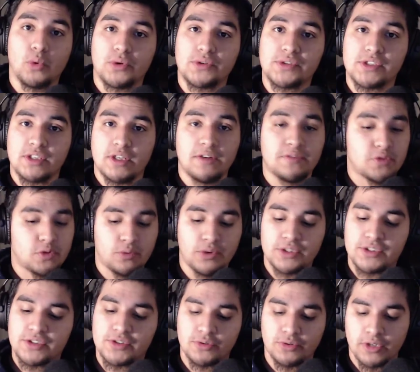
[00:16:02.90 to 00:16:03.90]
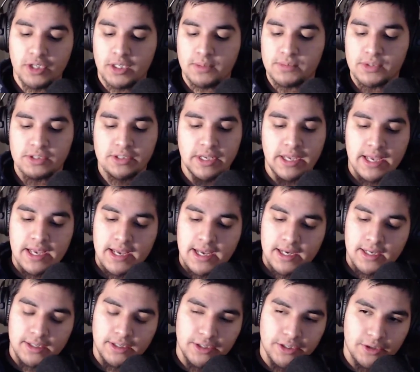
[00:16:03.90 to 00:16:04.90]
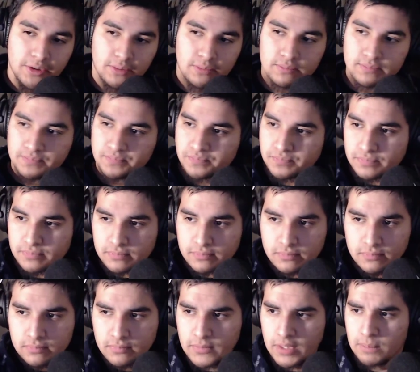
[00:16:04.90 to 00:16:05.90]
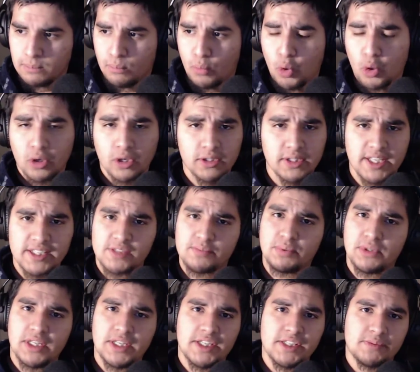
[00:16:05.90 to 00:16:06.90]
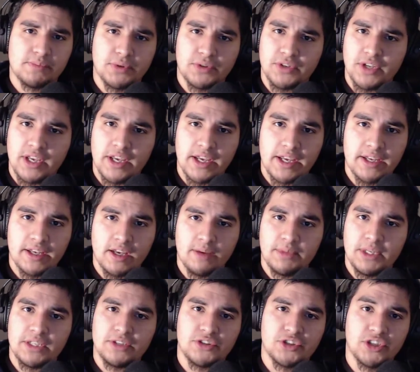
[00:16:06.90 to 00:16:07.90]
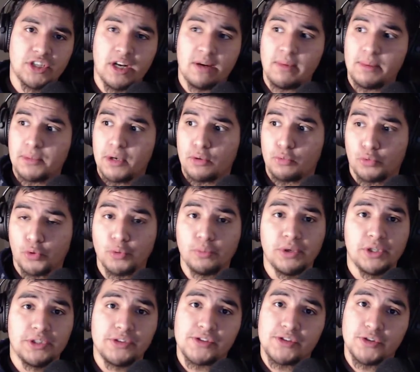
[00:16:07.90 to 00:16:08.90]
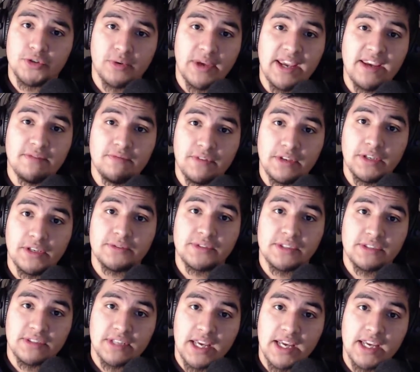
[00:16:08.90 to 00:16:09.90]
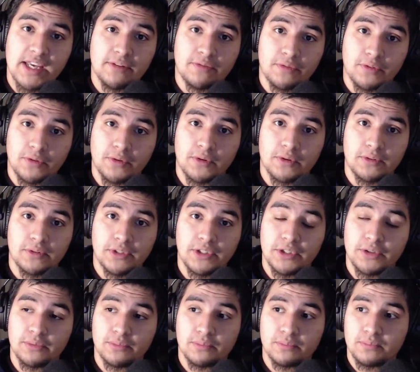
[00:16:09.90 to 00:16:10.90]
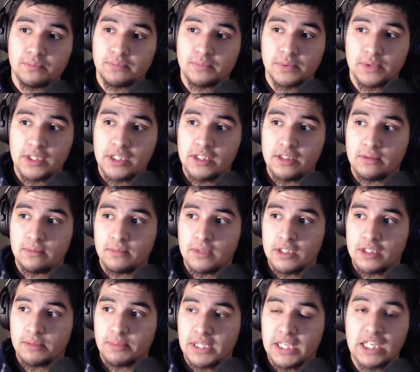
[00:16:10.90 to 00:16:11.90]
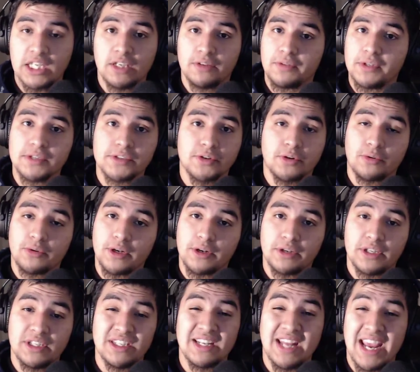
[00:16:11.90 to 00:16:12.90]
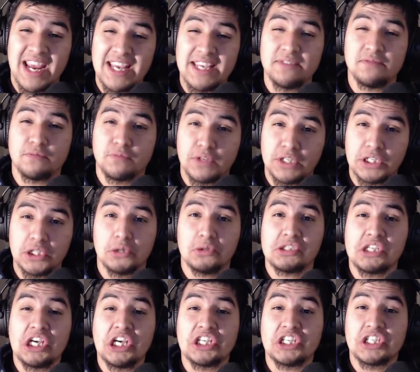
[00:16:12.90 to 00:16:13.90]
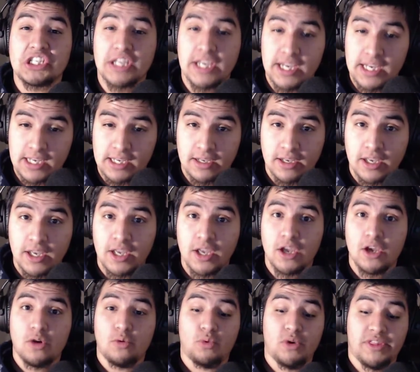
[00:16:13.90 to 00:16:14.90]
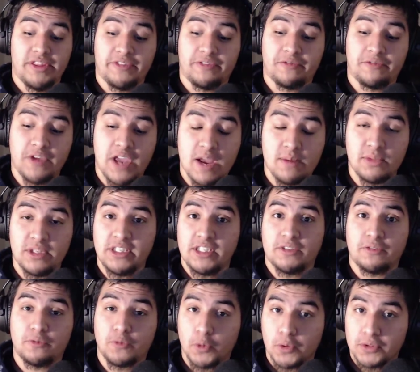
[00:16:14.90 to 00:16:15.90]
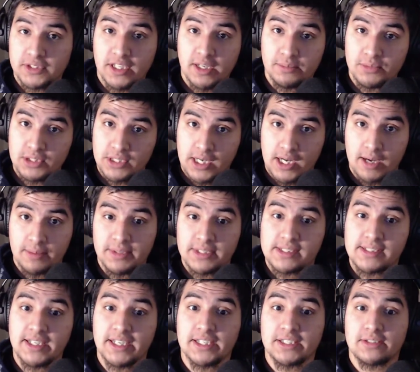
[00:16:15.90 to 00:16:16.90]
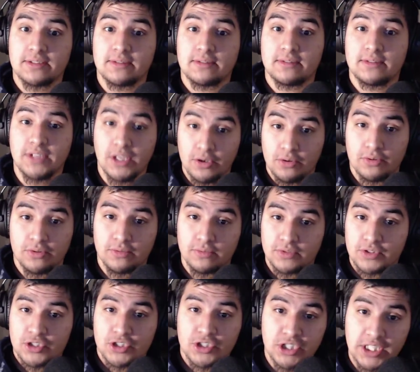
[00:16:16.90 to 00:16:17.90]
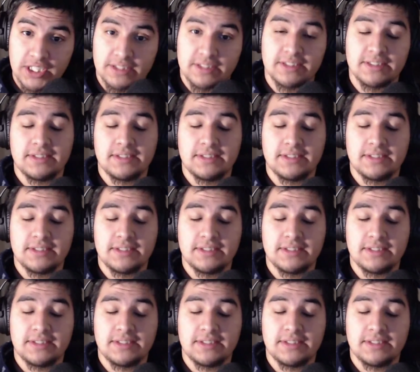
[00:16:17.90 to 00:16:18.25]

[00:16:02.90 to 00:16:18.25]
stuff, Twitch streams, you know, more Let's Plays per day. I mean, shit, I remember Roomba used to do 8 videos a day for, you know, in the beginning of his career. He did 8 videos a day with a family and a full-time job. It's like, dude, shit,